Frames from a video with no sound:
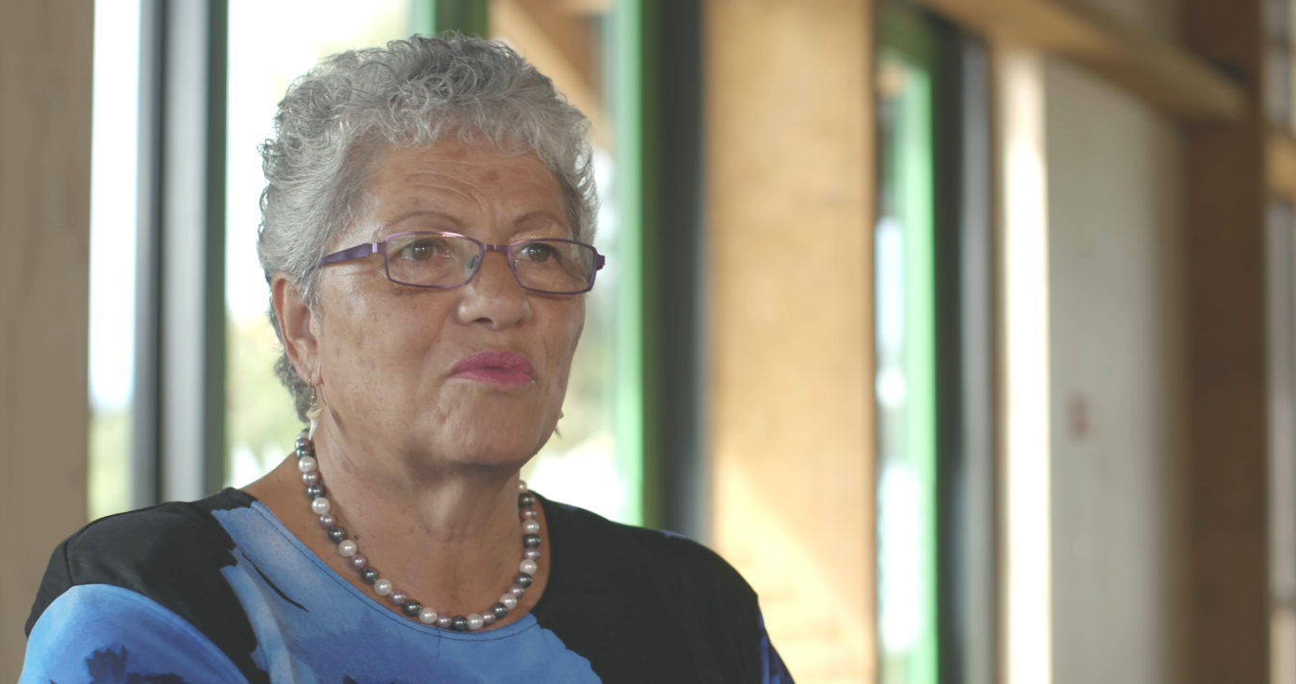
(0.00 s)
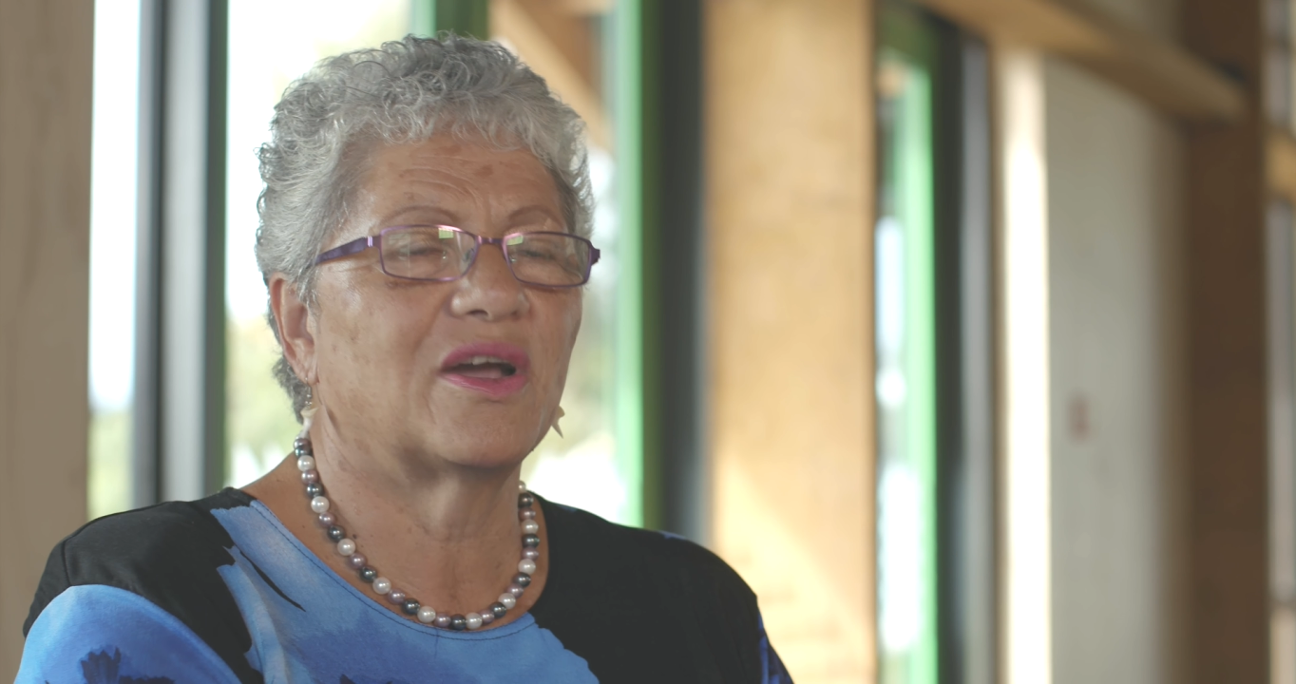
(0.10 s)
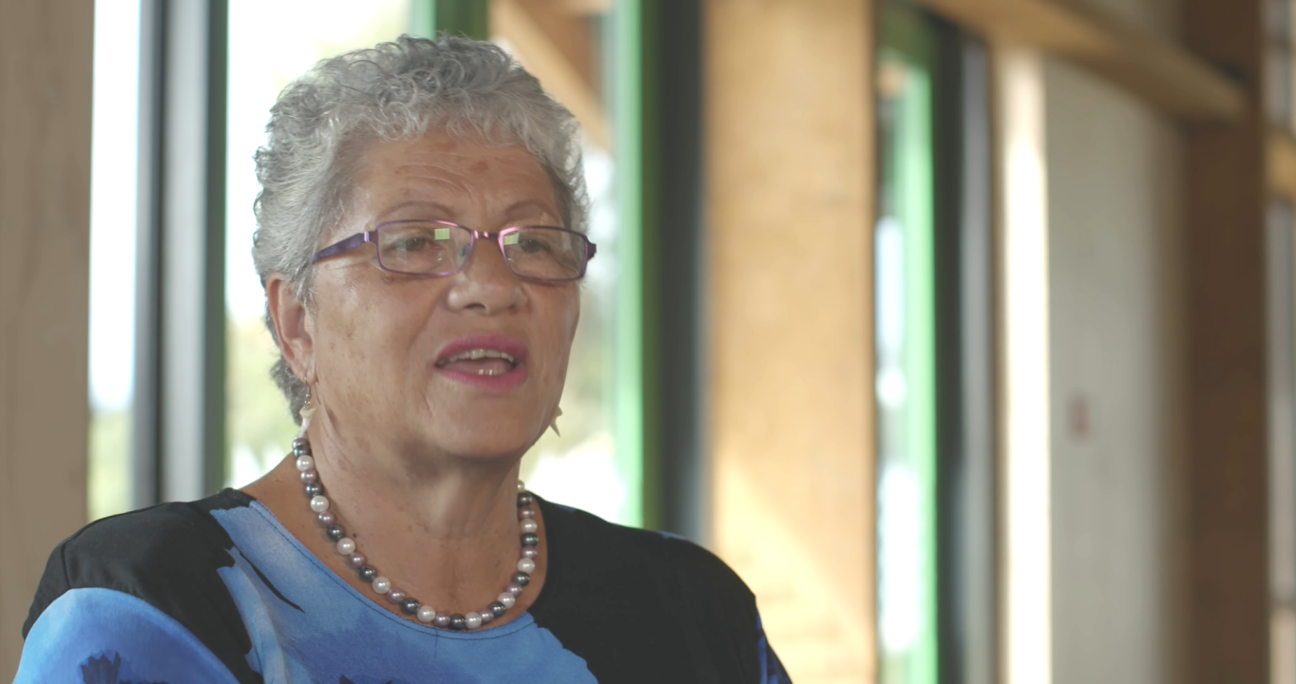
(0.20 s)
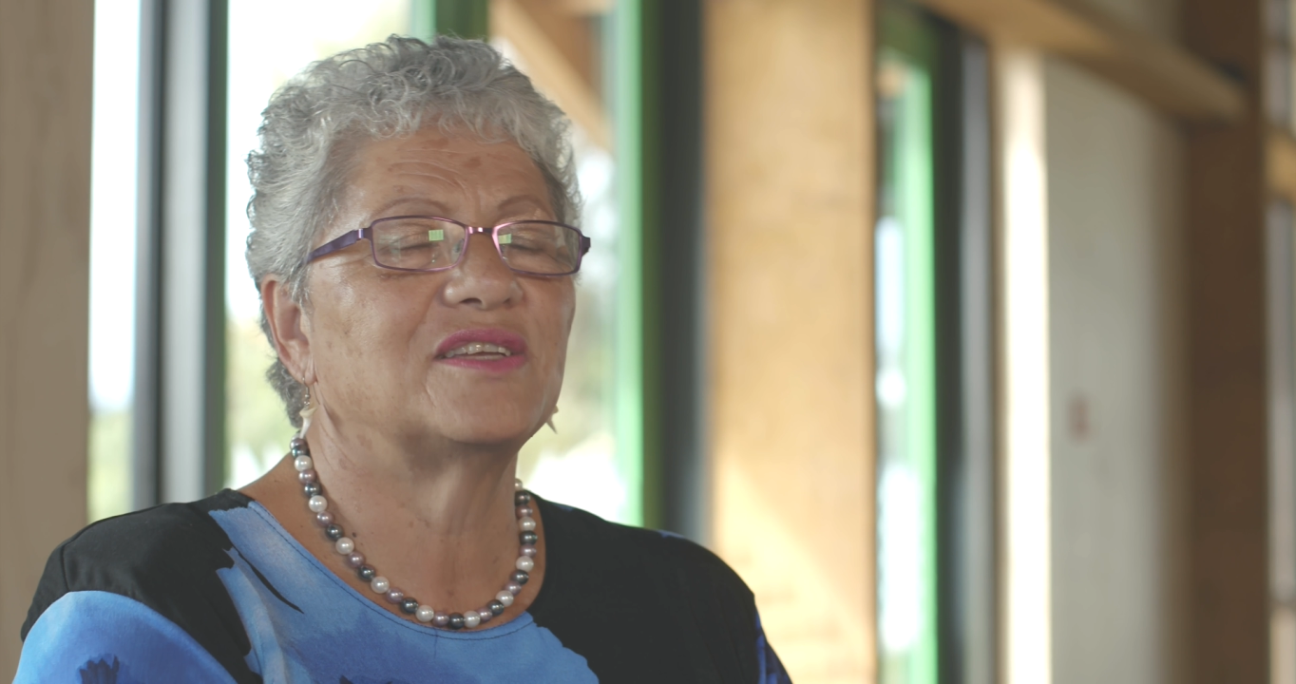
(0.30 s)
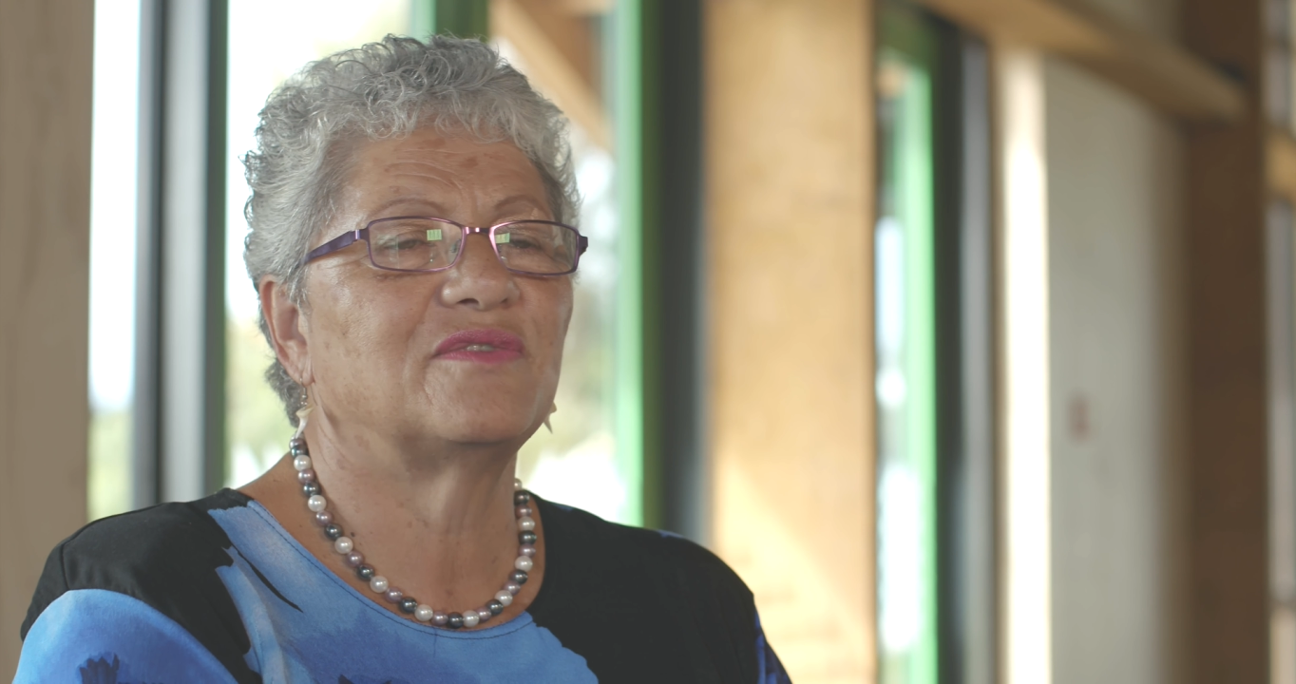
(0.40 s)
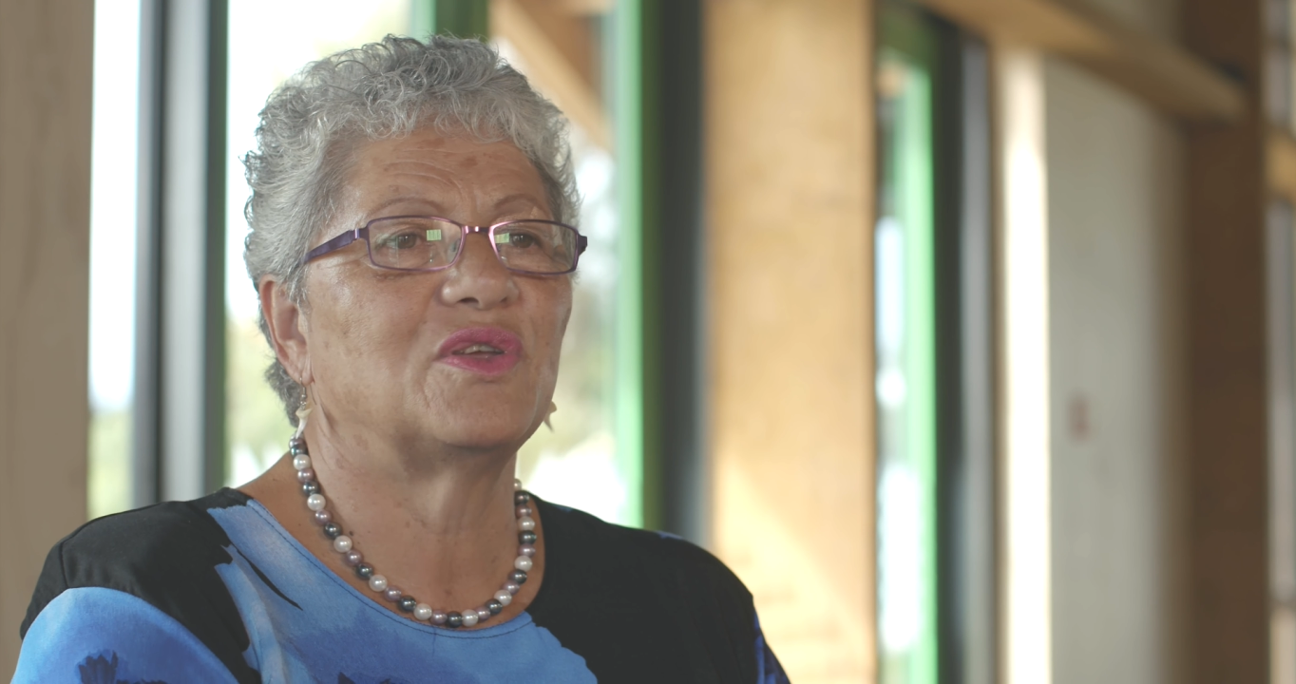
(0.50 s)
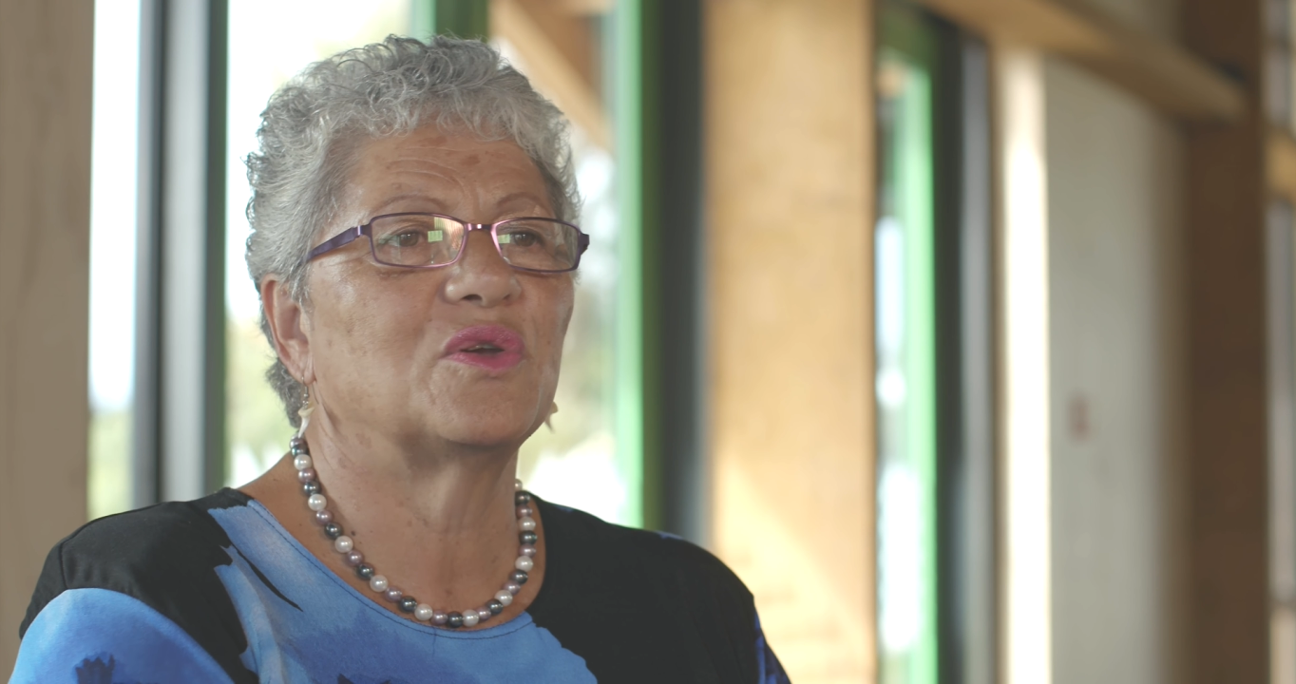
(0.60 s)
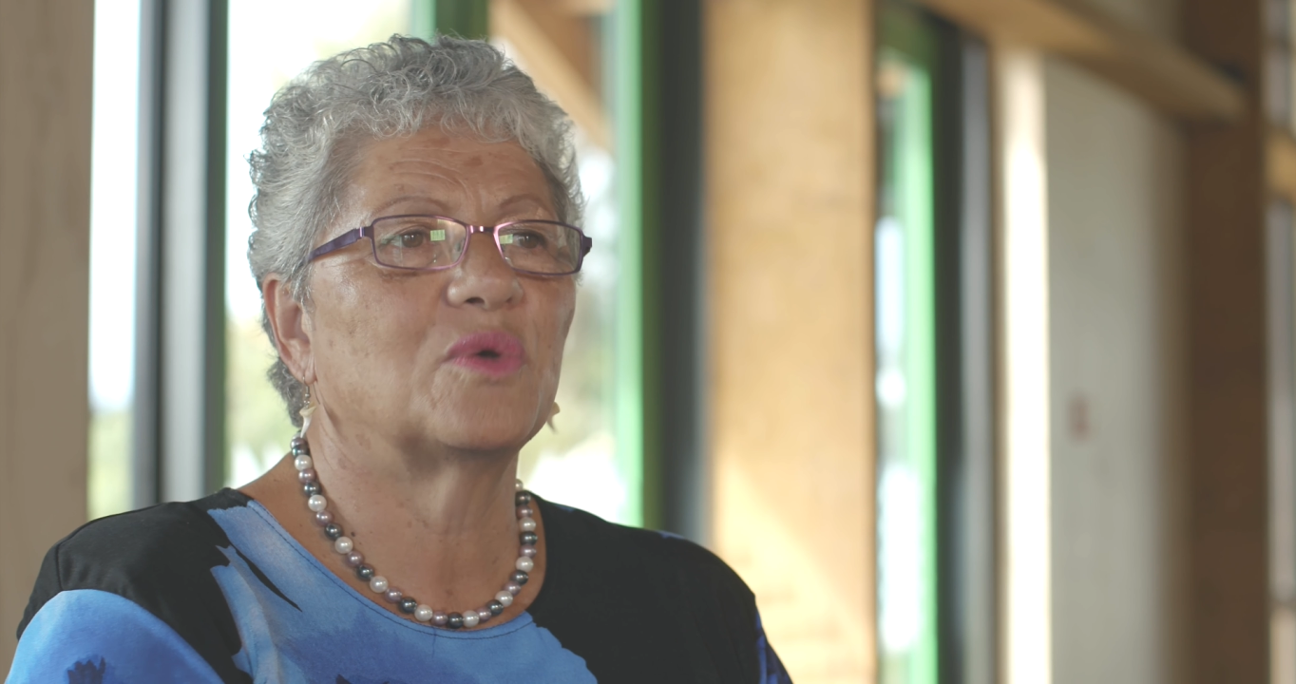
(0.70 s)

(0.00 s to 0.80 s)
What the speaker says: my interview